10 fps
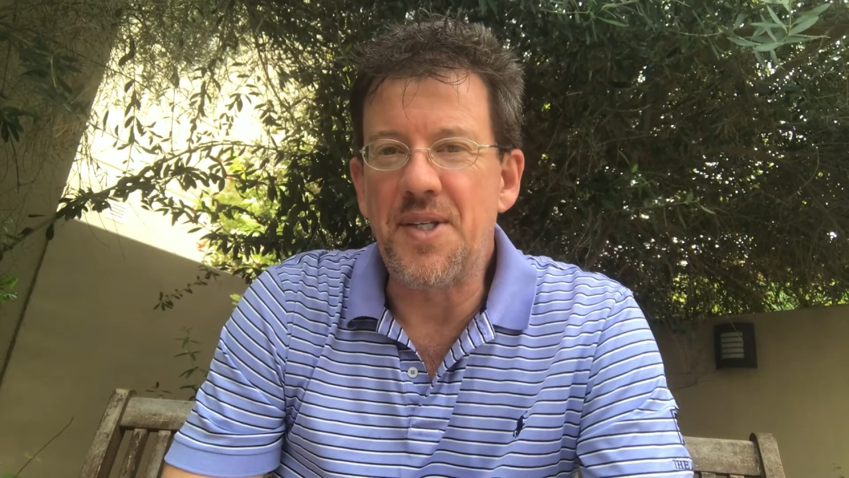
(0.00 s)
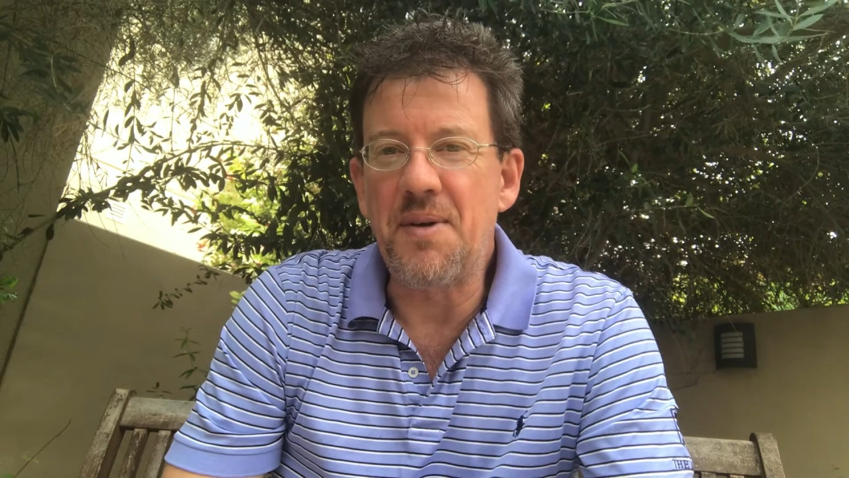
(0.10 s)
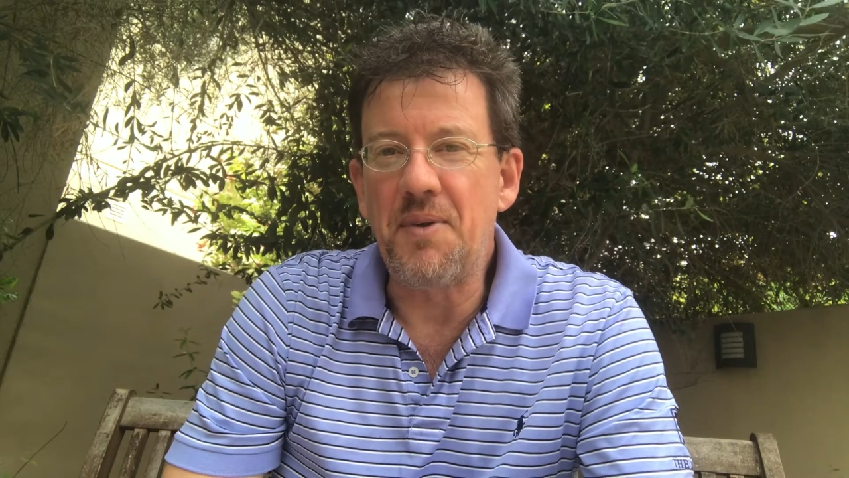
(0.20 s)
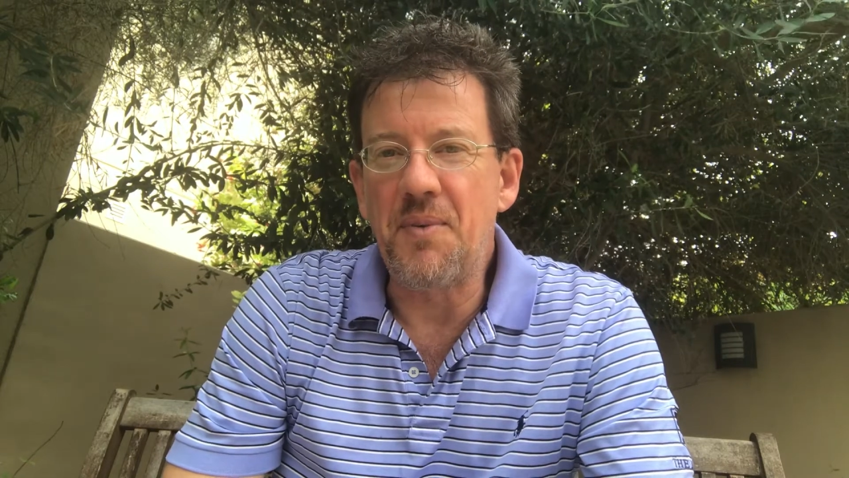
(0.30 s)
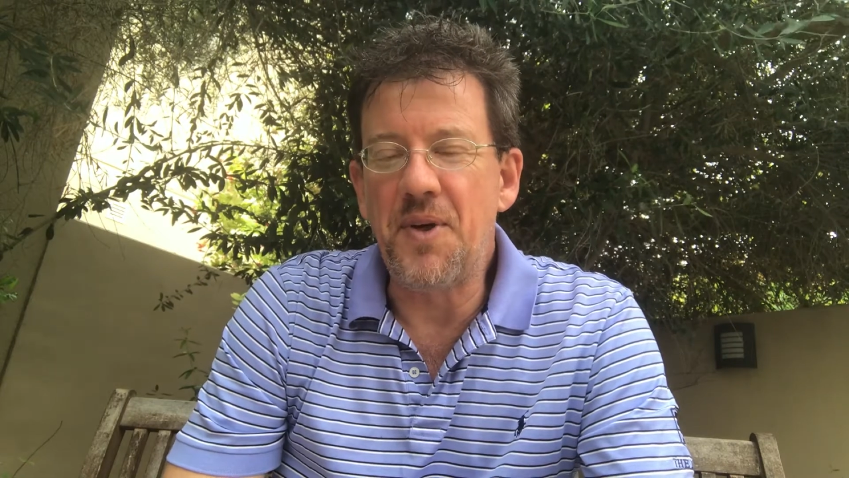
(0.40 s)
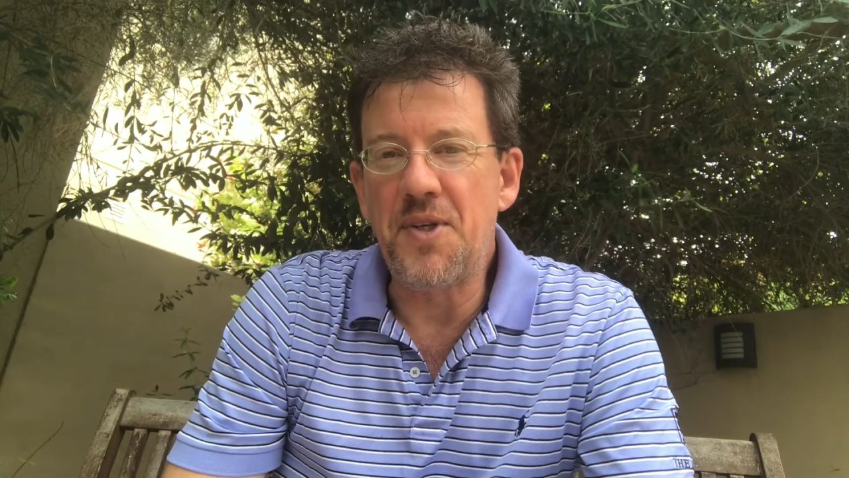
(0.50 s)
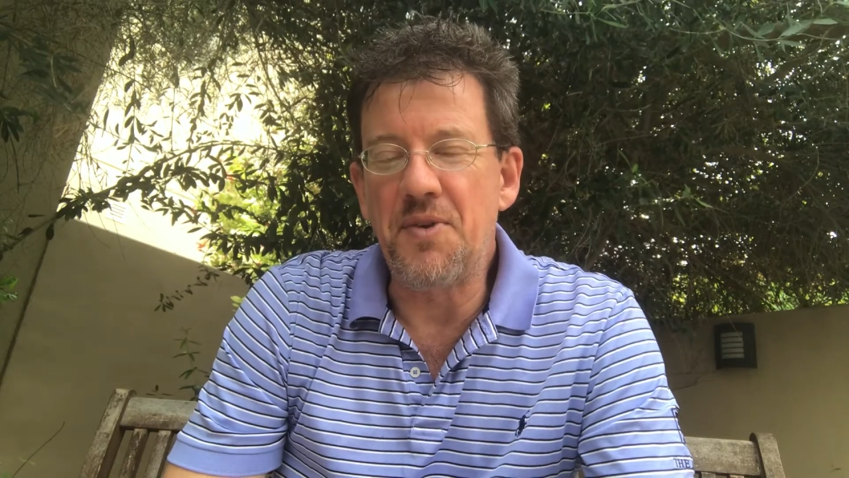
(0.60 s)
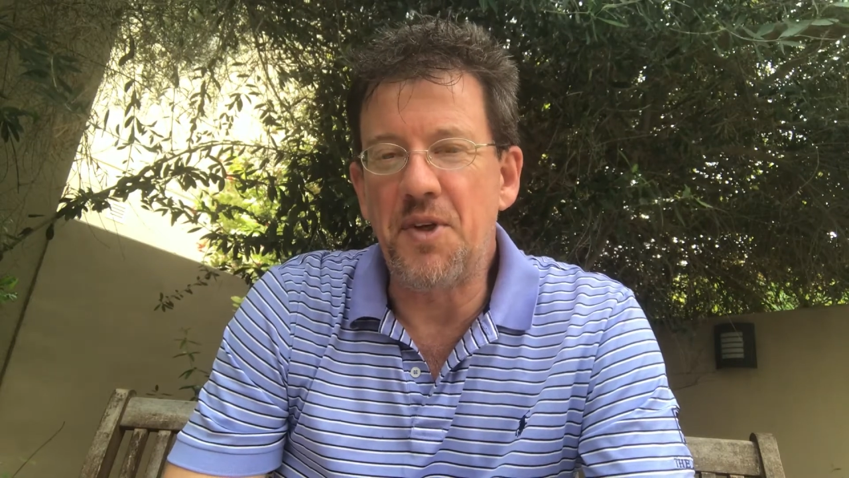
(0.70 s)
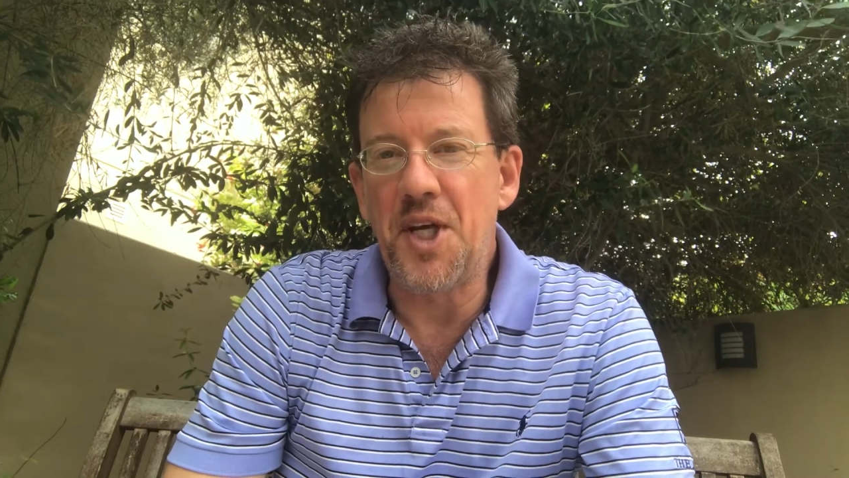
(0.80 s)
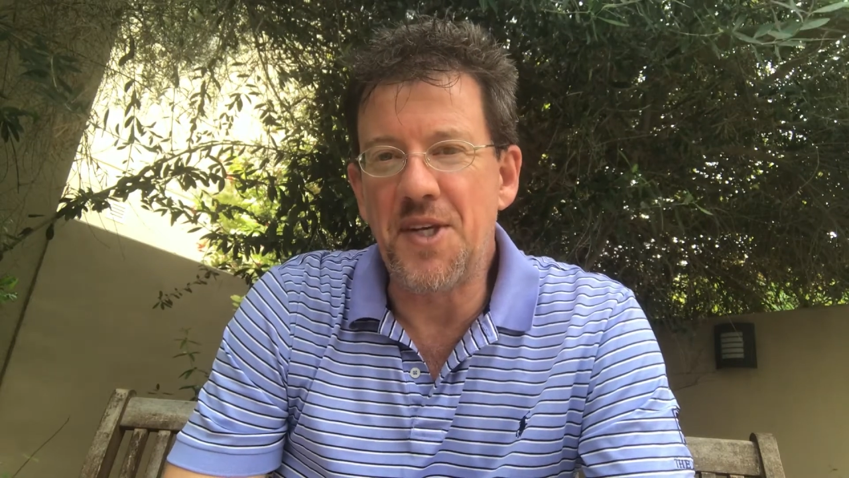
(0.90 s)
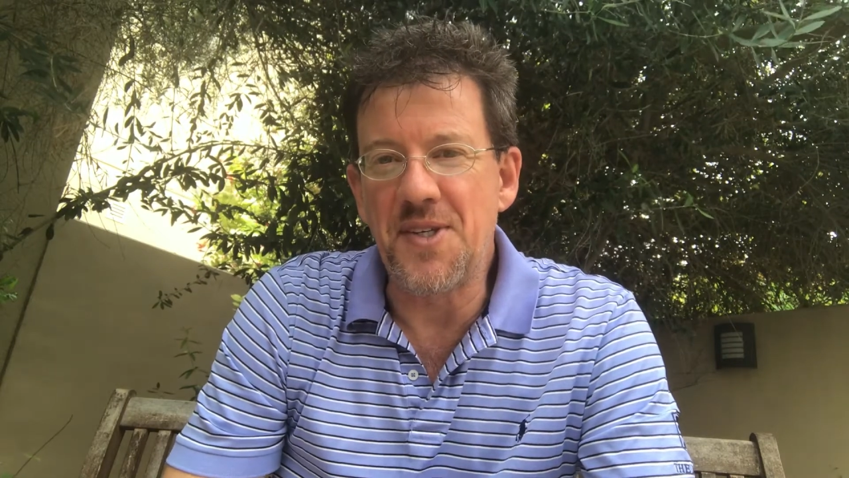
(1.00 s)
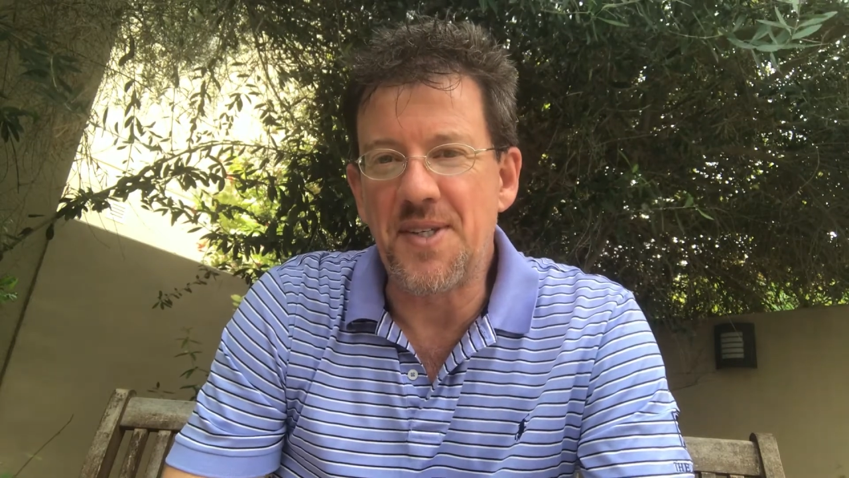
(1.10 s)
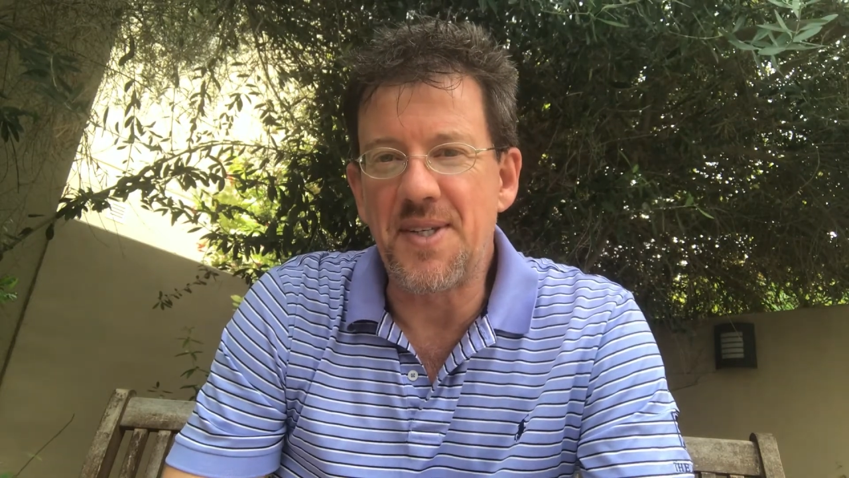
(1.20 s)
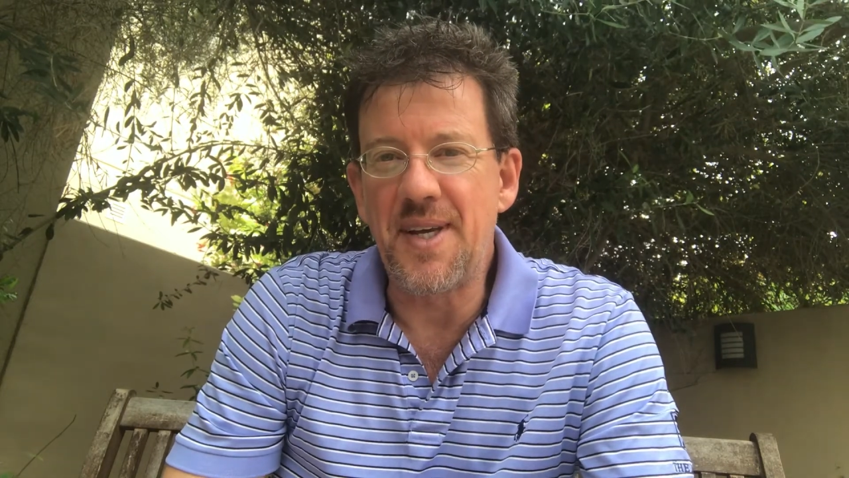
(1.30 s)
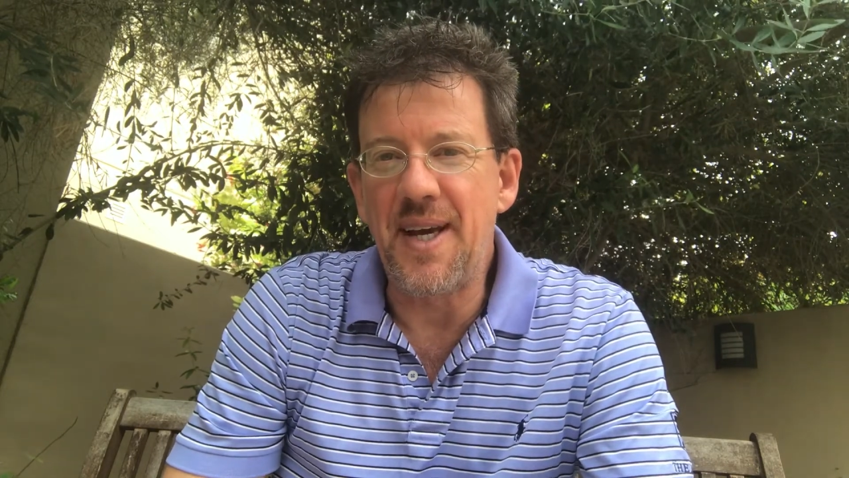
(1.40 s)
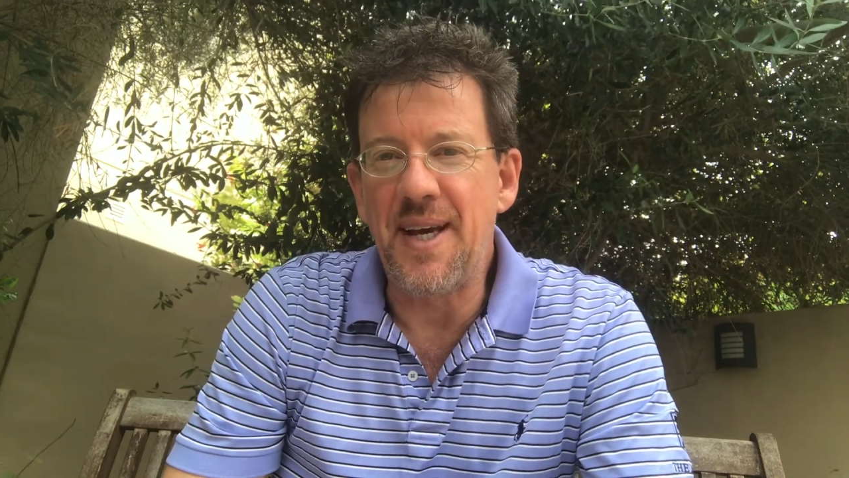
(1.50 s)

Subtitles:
some of the words of Jesus,